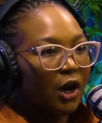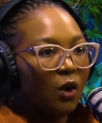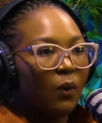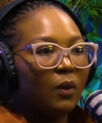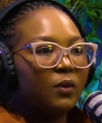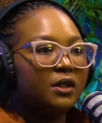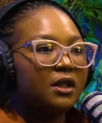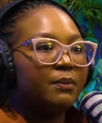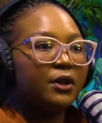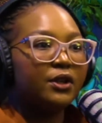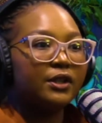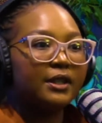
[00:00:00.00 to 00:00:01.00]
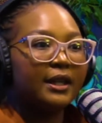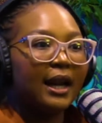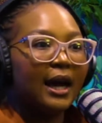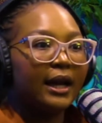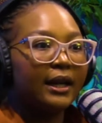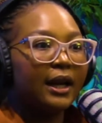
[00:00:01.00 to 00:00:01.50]
What was the person
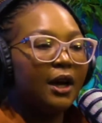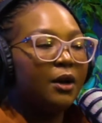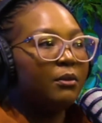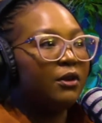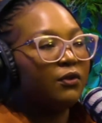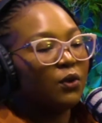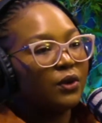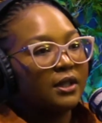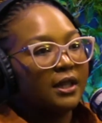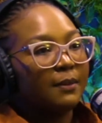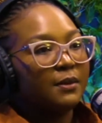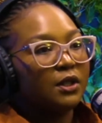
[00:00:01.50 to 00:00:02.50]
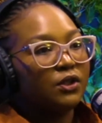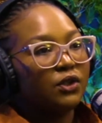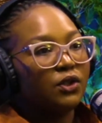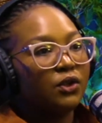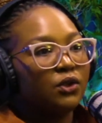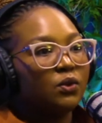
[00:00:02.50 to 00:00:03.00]
like before the substance use?